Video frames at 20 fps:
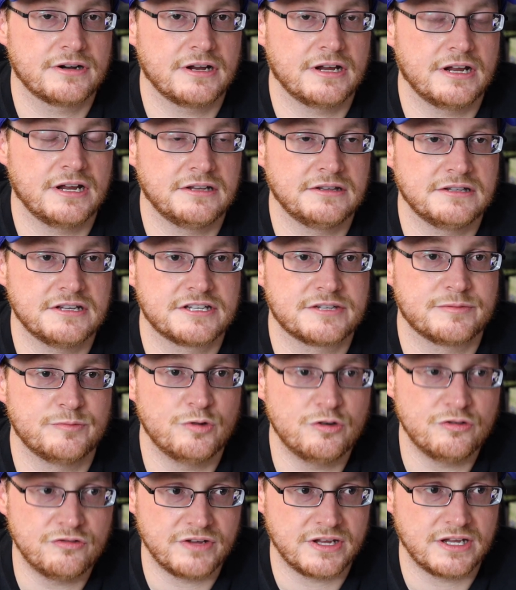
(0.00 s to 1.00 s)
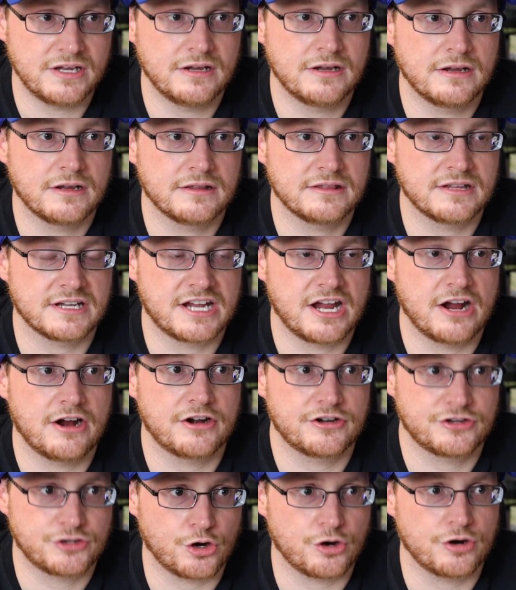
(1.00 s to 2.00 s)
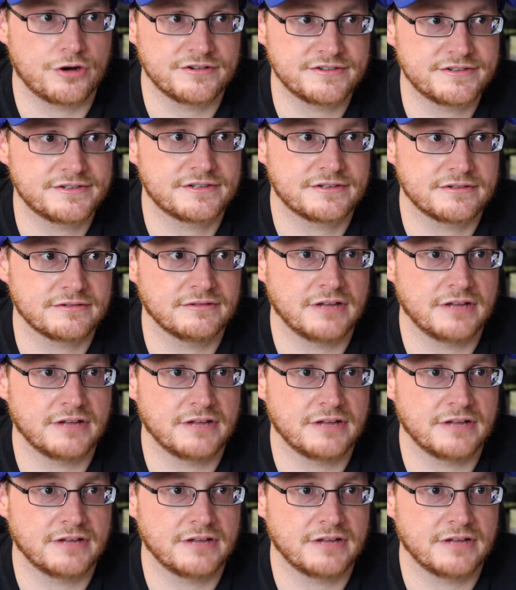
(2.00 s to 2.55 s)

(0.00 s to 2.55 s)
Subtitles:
in this movie, the characters,